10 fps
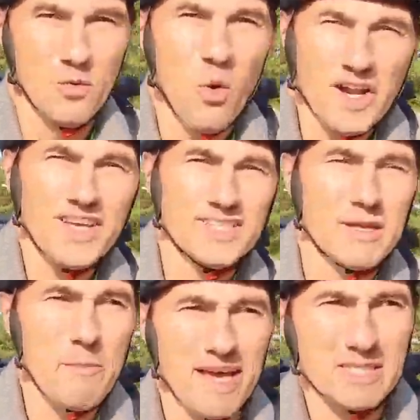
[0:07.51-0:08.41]
what is
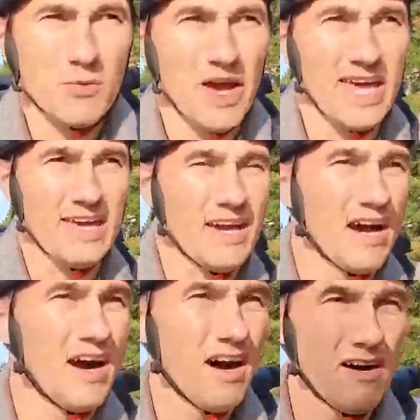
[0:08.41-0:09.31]
the best way
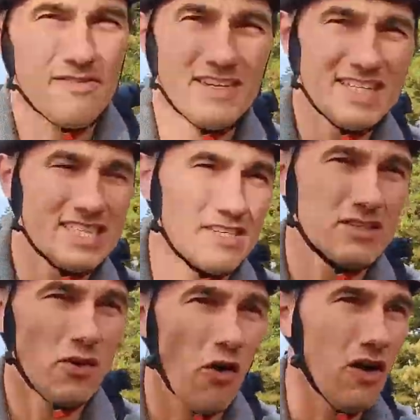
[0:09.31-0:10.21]
of listening
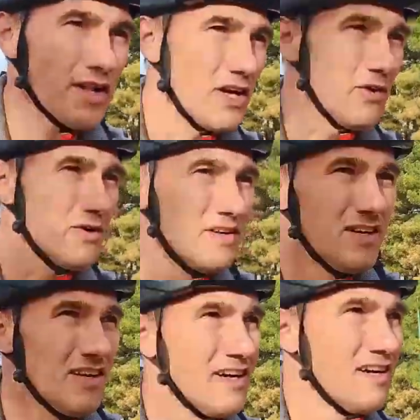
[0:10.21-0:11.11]
to audio
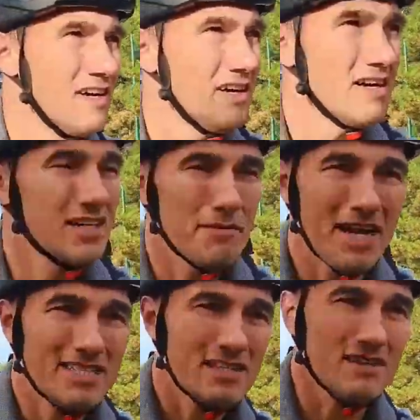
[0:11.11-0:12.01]
on the
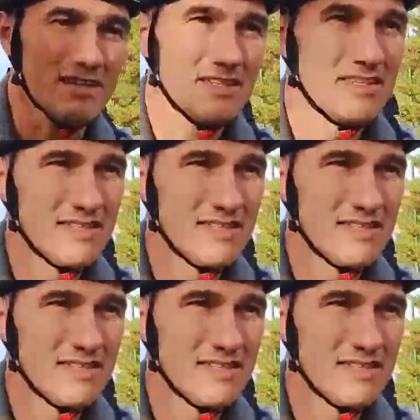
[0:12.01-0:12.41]
bicycle?